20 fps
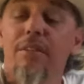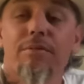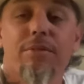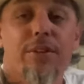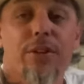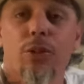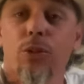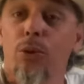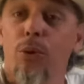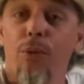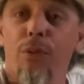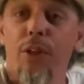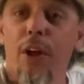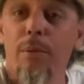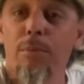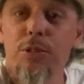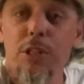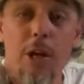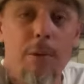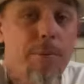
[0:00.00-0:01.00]
Put a little
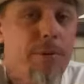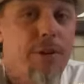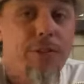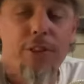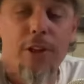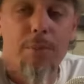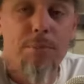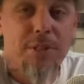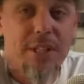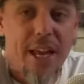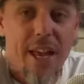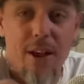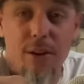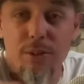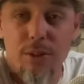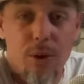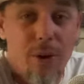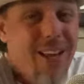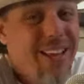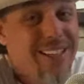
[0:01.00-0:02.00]
thumbs up and a thumbs
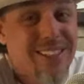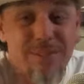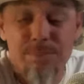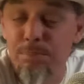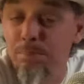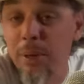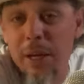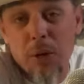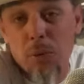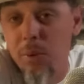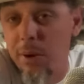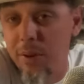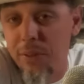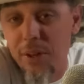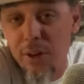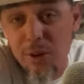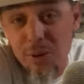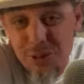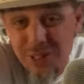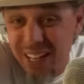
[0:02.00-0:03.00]
down. Go ahead and pick one of
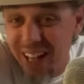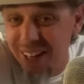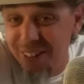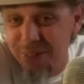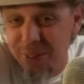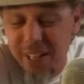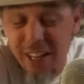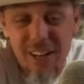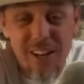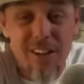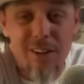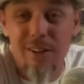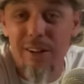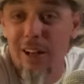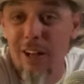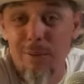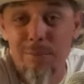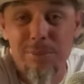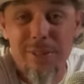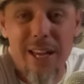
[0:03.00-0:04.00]
those. I don't care.
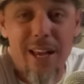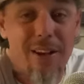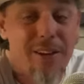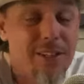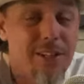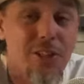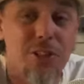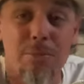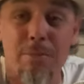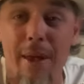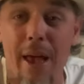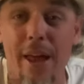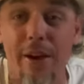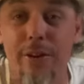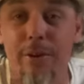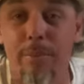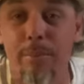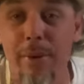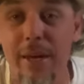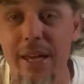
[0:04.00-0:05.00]
Up, down, it doesn't matter
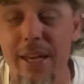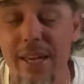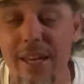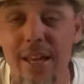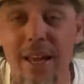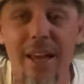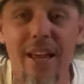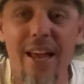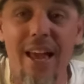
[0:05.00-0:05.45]
to me.